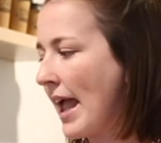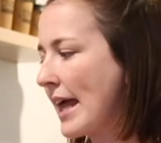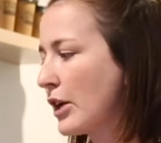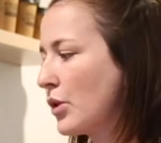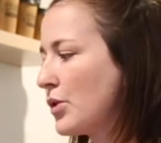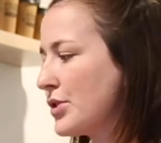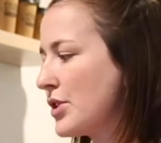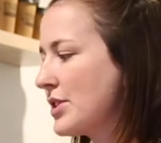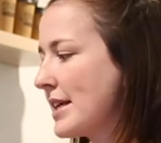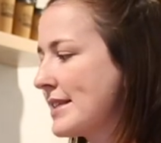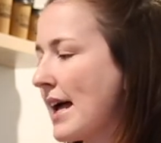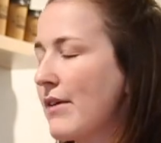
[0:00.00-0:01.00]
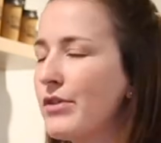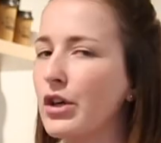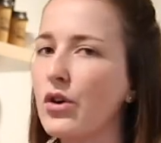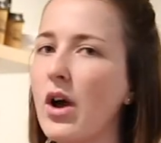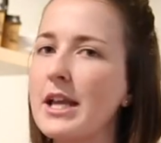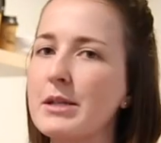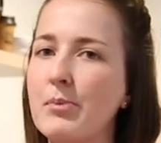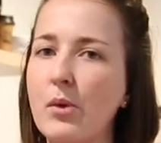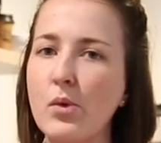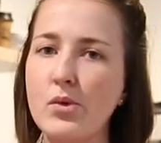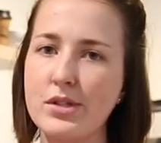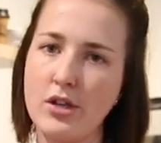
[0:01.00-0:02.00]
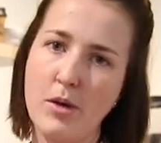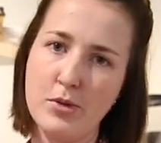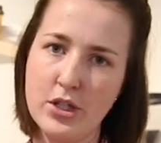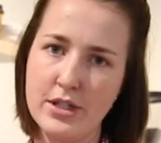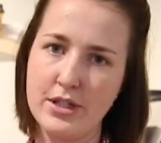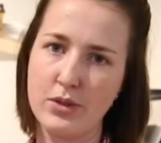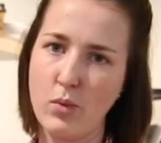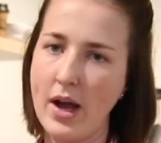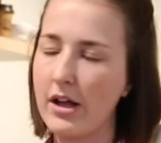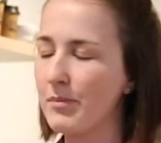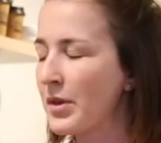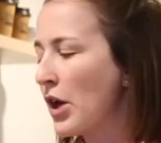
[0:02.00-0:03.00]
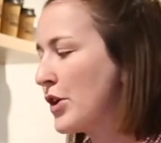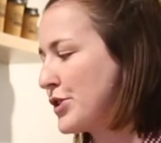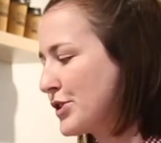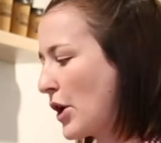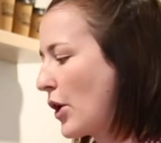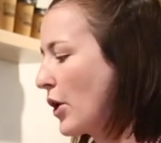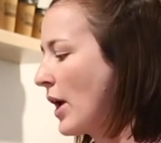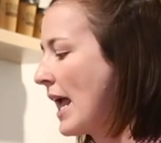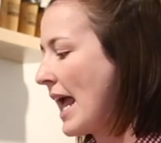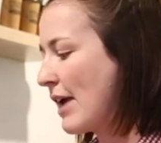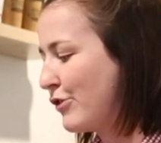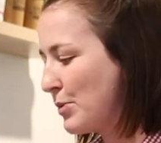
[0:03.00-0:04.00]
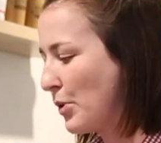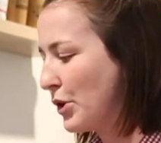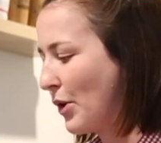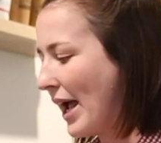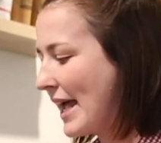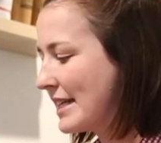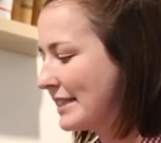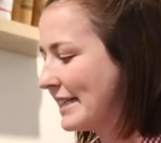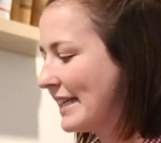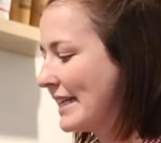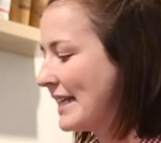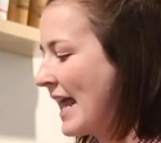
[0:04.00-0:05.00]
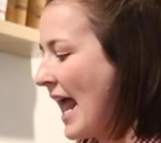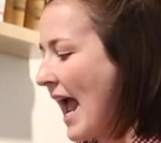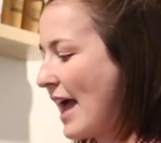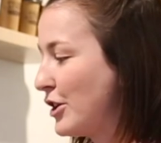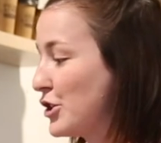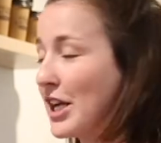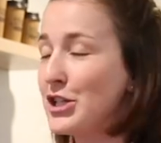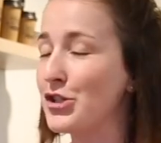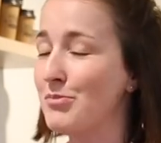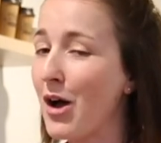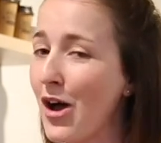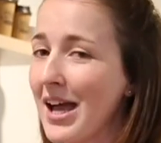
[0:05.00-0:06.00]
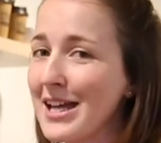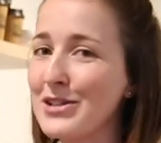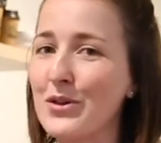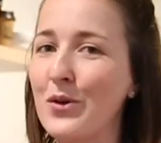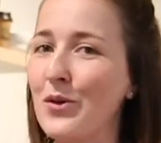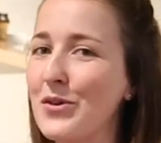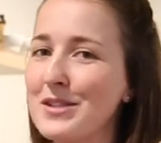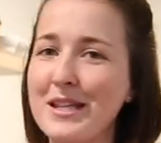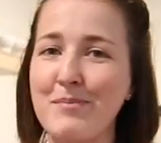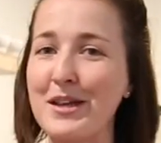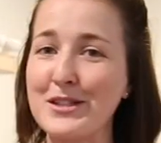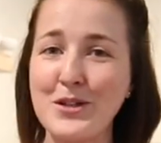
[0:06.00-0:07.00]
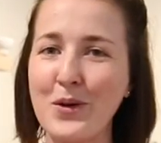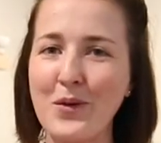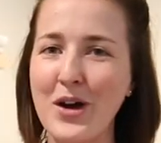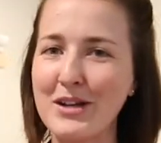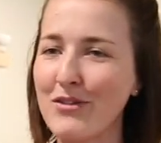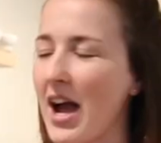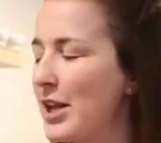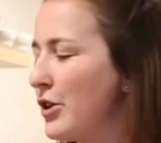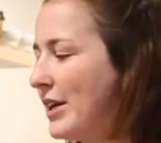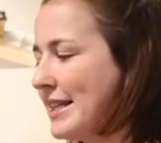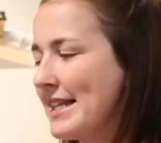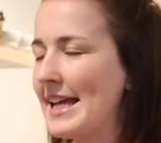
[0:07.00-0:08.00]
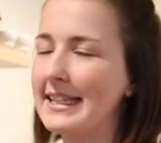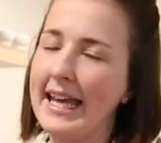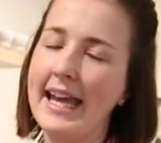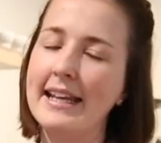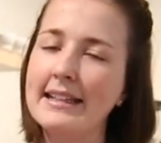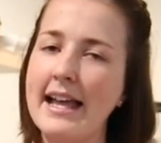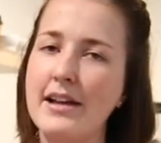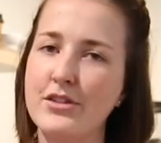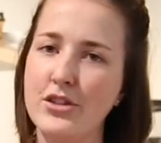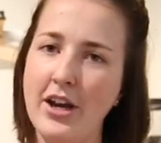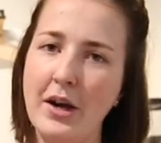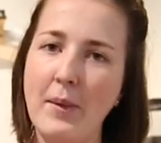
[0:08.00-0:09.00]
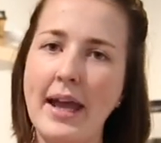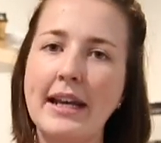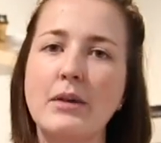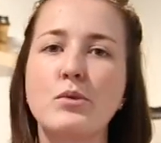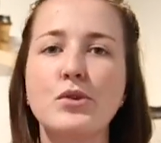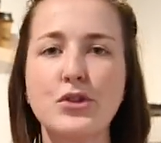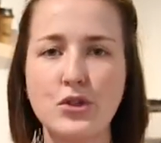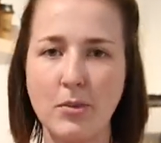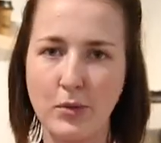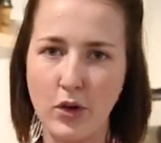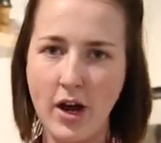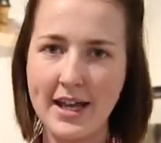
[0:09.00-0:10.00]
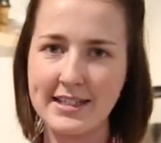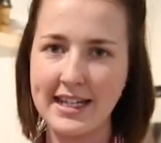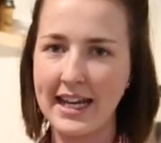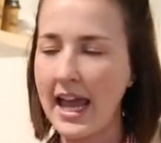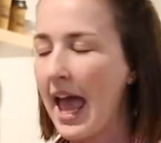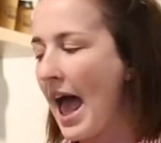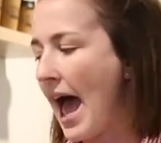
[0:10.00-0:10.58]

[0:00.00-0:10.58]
And it also does have the grind pause option as well. So if you put your handle in and you change your mind or something's not quite right, you can take the handle out straight away and it will stop grinding.